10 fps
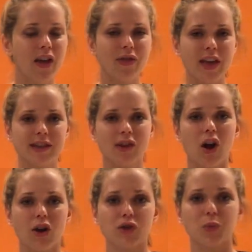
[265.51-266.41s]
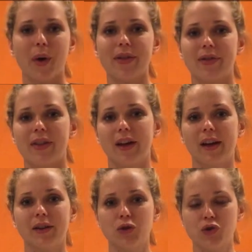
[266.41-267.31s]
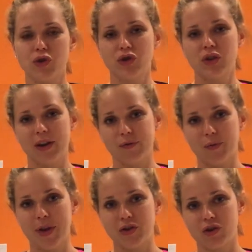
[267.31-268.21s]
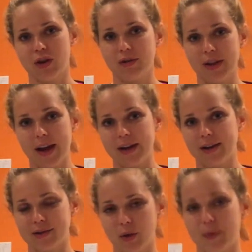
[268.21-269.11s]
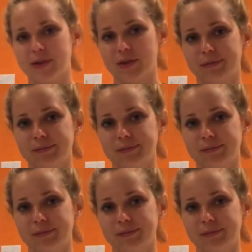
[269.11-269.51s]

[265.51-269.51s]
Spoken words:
Things aren't what the nutrition information online is always.